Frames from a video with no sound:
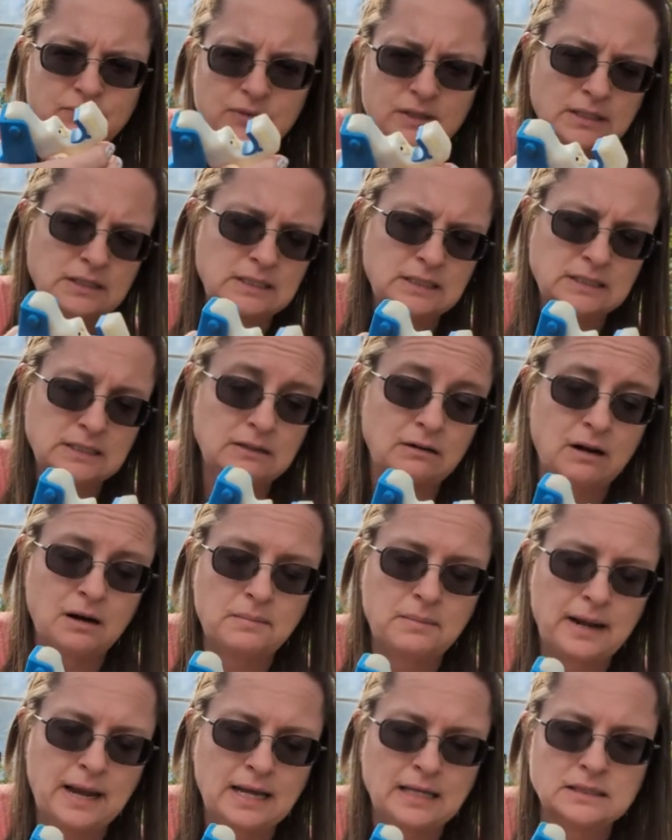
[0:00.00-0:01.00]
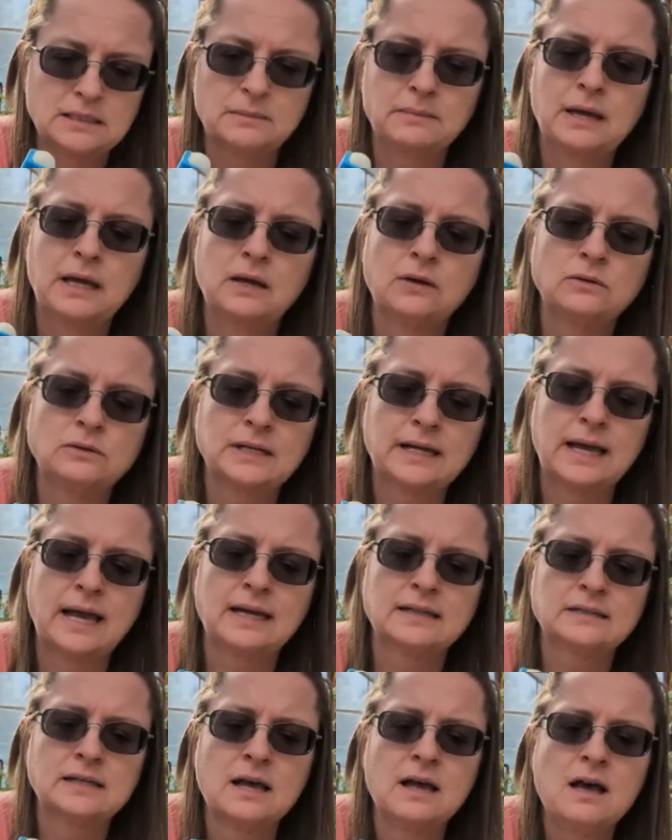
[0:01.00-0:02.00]
it's easier on my hands. I'm getting old, I
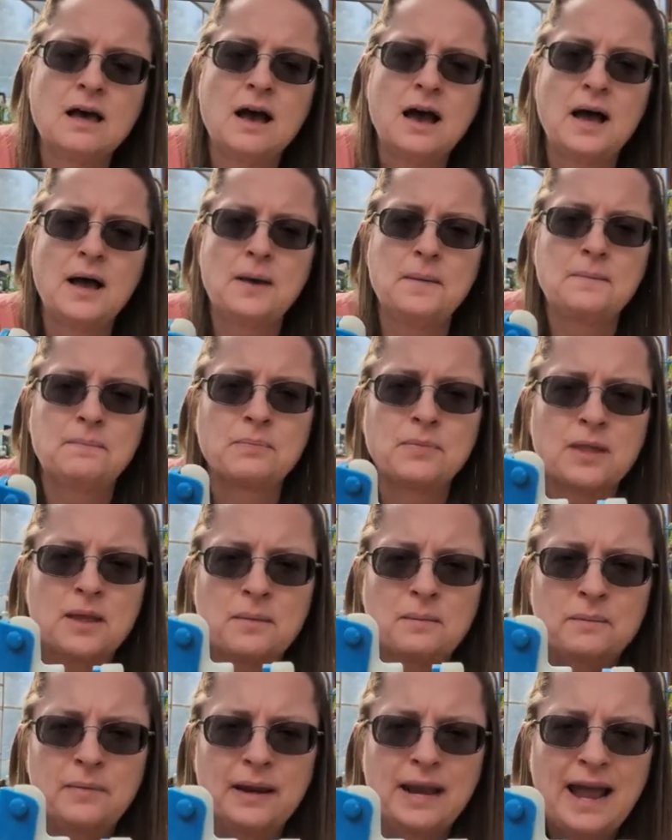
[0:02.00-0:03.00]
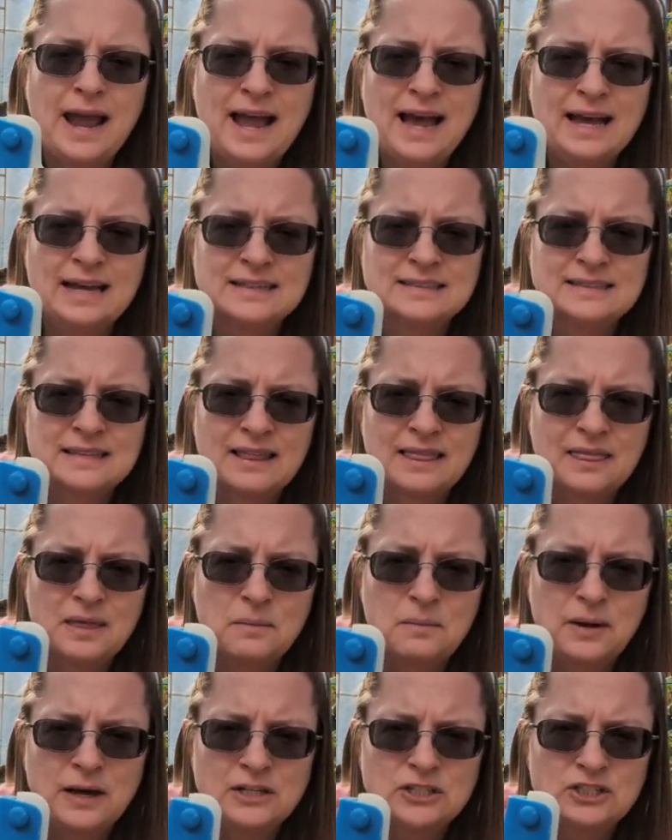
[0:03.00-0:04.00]
guess. But it has the
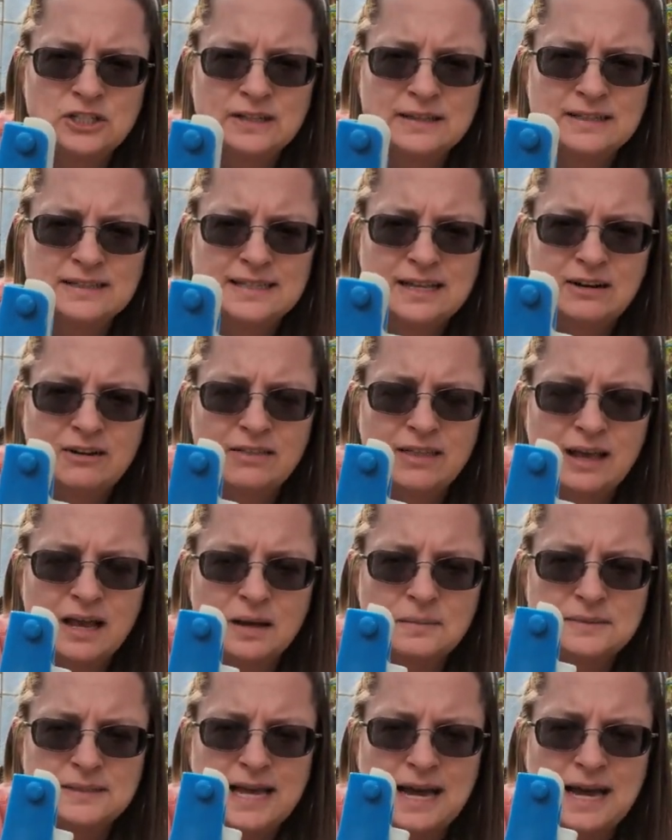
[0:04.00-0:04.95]
punch in the center that comes